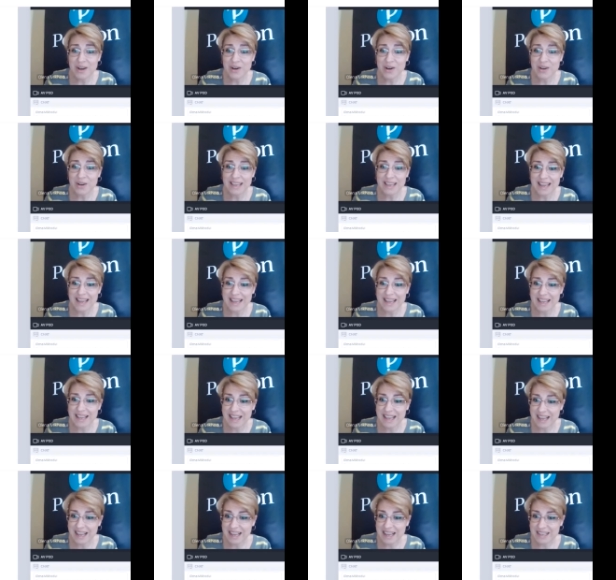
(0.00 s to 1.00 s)

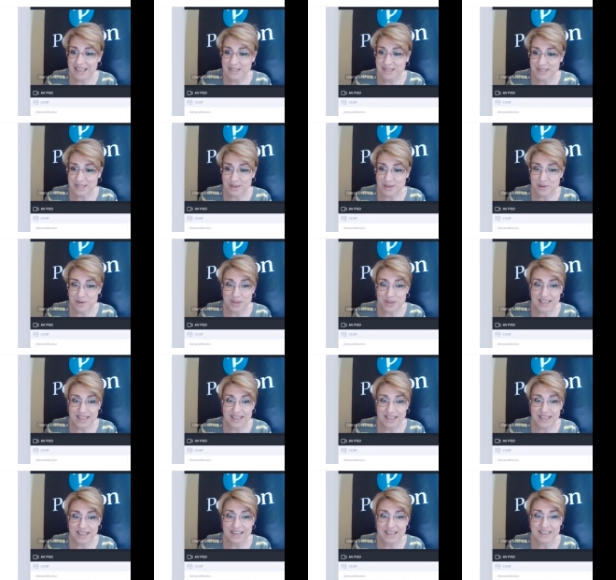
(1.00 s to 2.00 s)
Okay, so
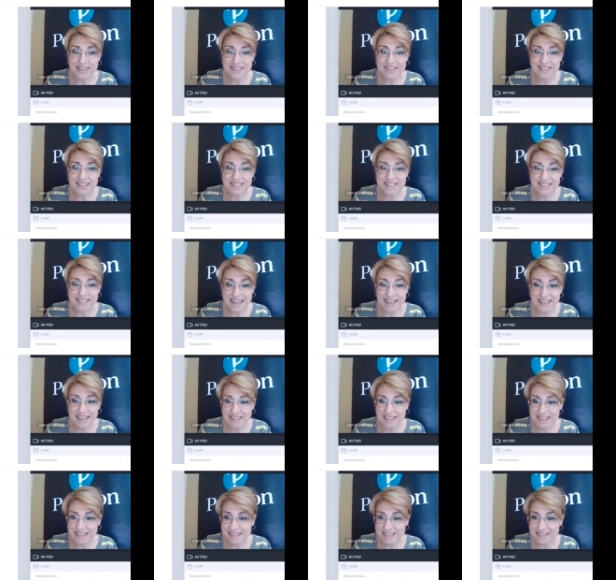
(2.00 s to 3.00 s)
here the
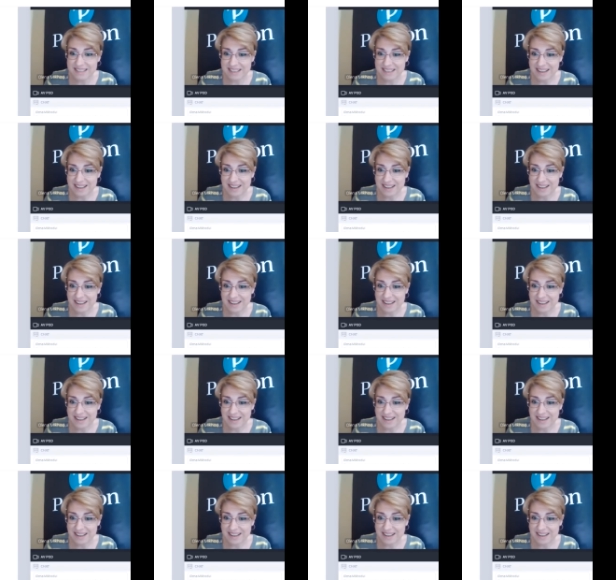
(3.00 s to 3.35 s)
second